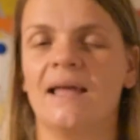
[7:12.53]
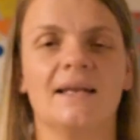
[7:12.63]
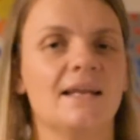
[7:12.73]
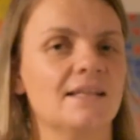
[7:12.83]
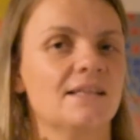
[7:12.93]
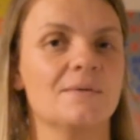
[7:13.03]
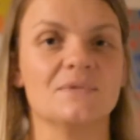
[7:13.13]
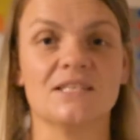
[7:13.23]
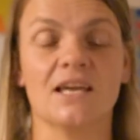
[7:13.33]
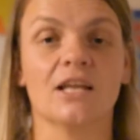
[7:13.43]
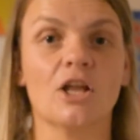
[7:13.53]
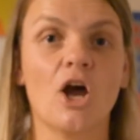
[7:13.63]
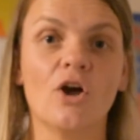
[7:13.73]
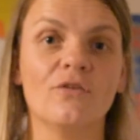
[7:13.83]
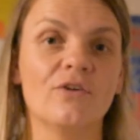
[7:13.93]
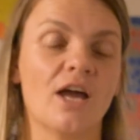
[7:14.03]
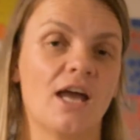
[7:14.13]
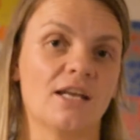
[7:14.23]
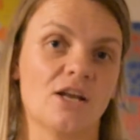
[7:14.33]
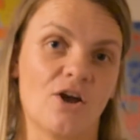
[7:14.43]
Let them sing it over
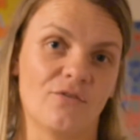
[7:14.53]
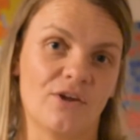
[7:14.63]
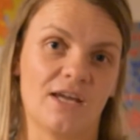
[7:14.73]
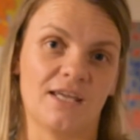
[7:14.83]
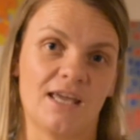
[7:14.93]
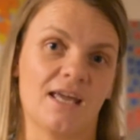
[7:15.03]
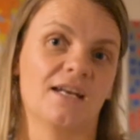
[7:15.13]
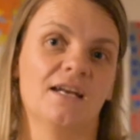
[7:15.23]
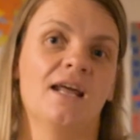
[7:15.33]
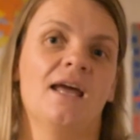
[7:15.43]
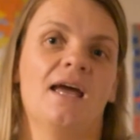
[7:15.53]
and over again.